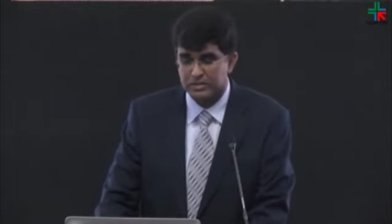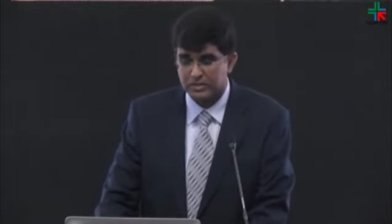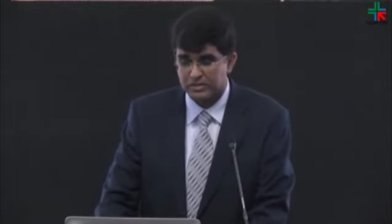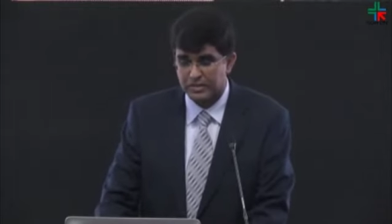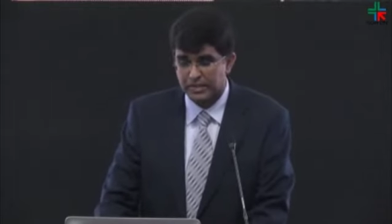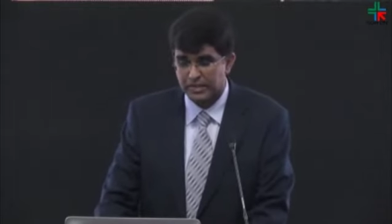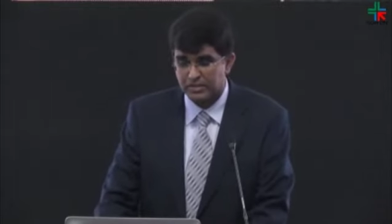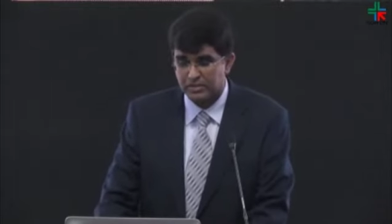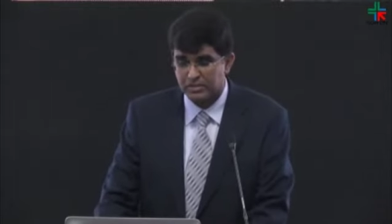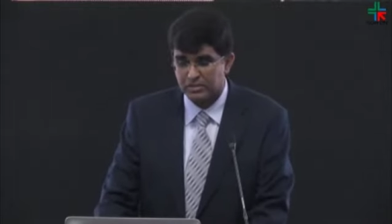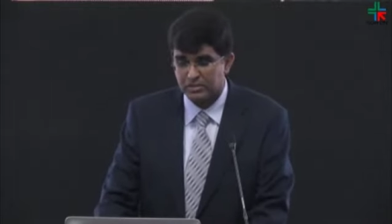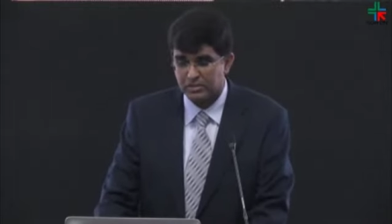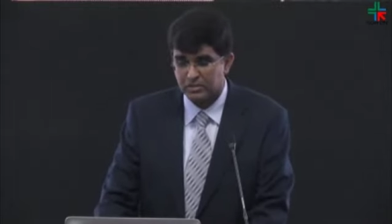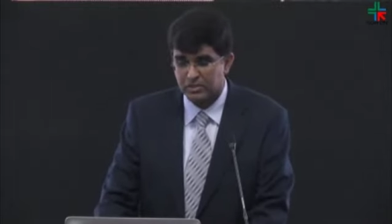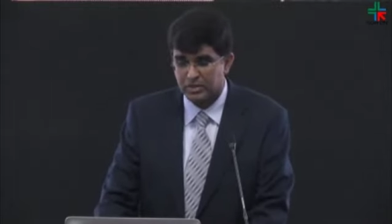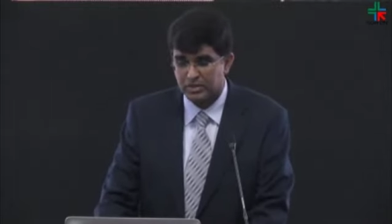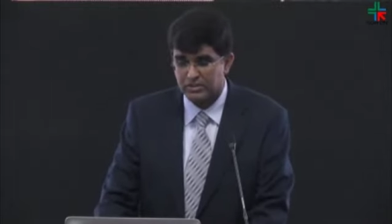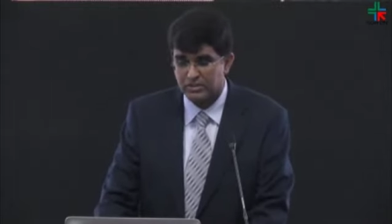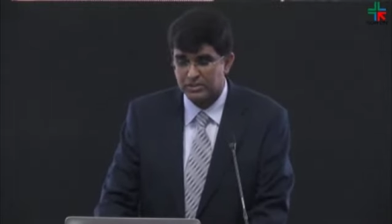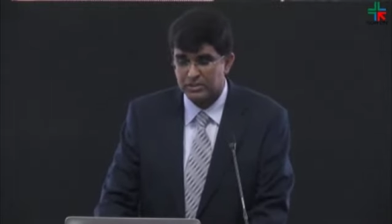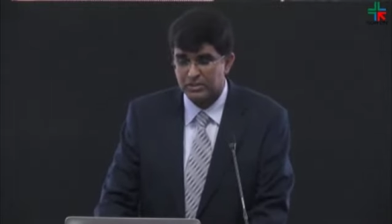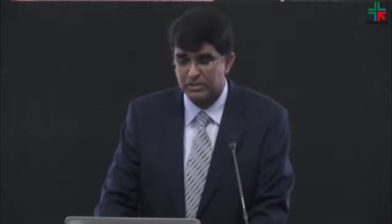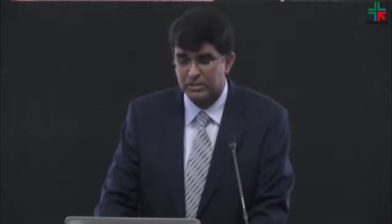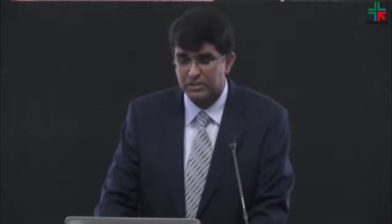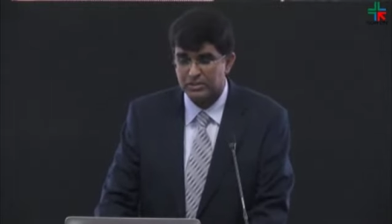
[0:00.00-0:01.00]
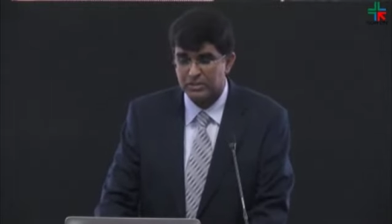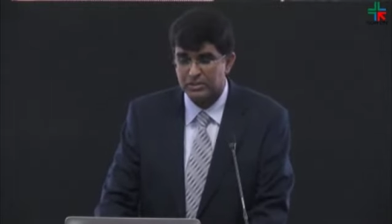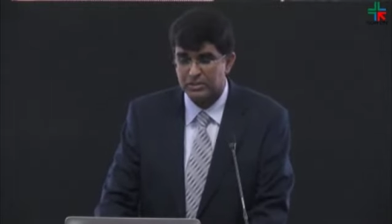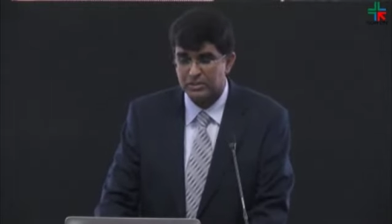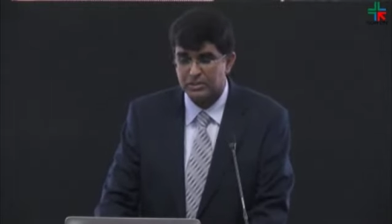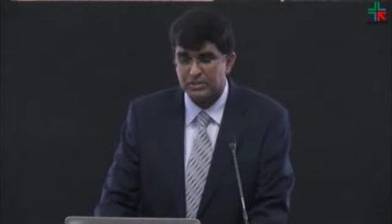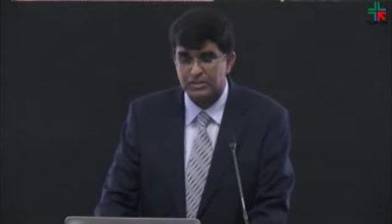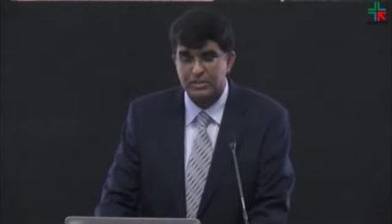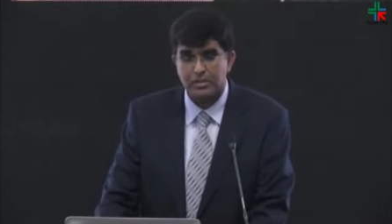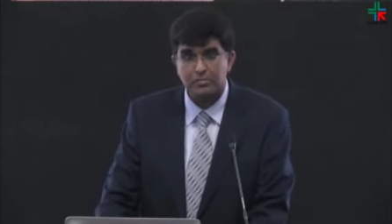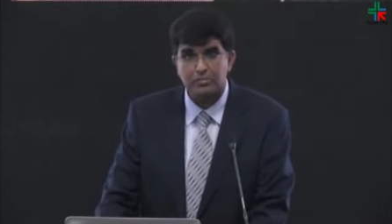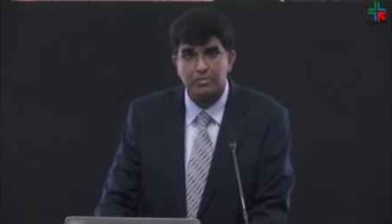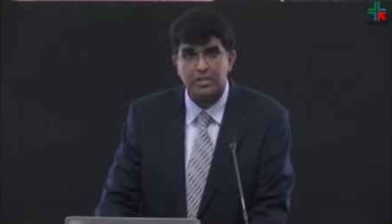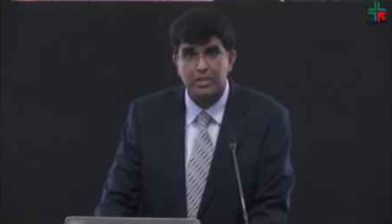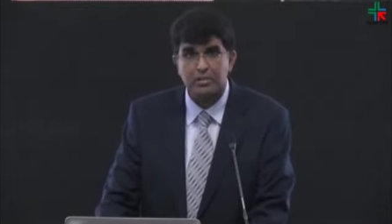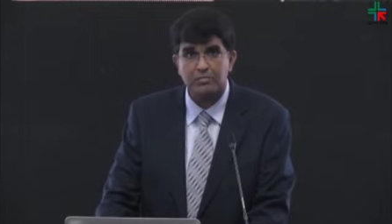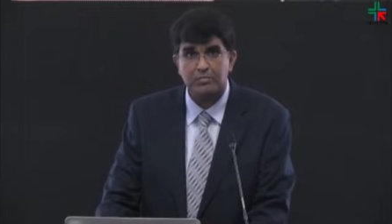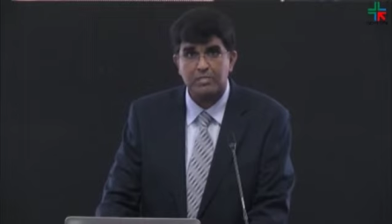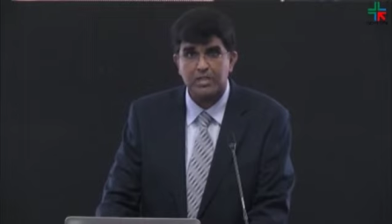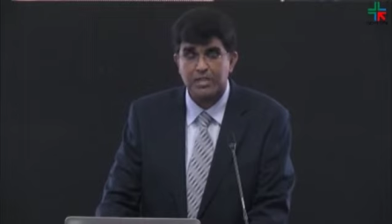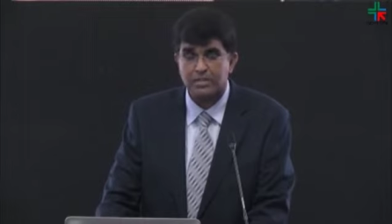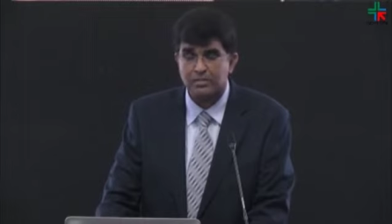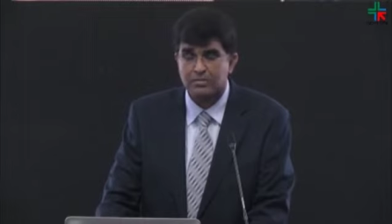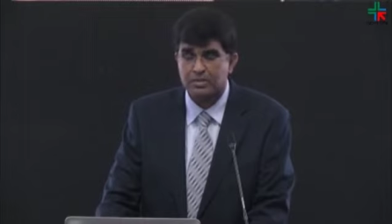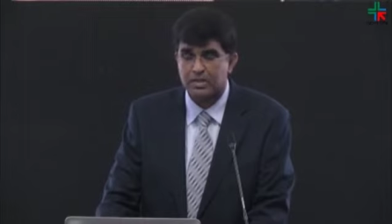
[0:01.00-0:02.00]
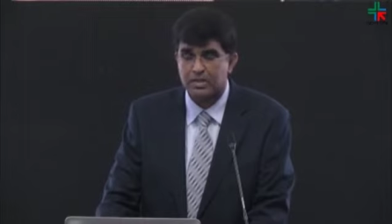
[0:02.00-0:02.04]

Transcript: takes into consideration the symptoms as well